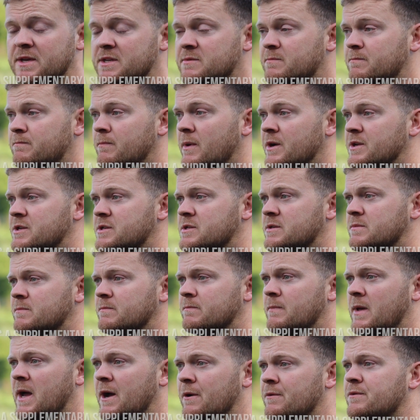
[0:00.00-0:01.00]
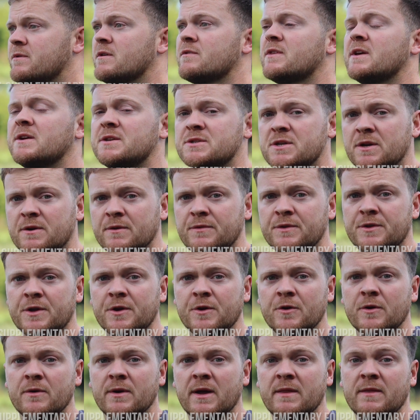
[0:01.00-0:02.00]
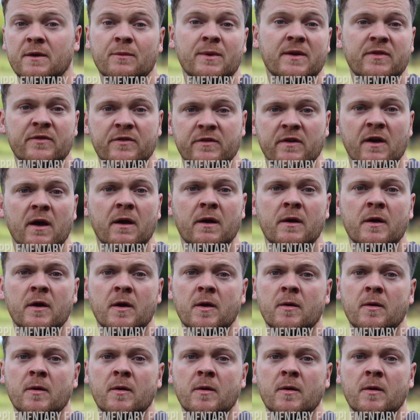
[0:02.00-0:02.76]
there's much healthier things you can do in the winter